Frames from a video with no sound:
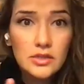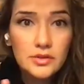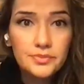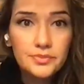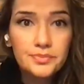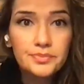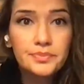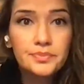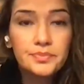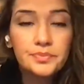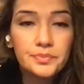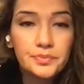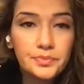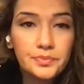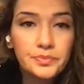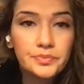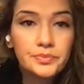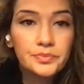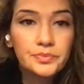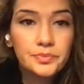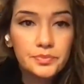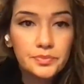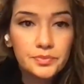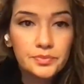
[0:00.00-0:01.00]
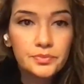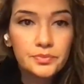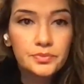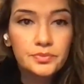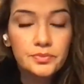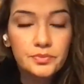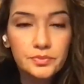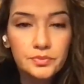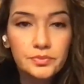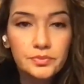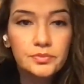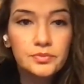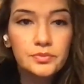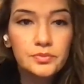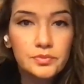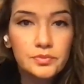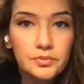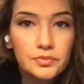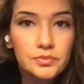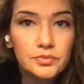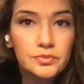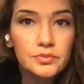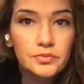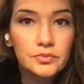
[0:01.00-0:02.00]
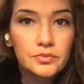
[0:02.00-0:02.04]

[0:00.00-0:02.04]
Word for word: um, grandma still hasn't been able to come yet.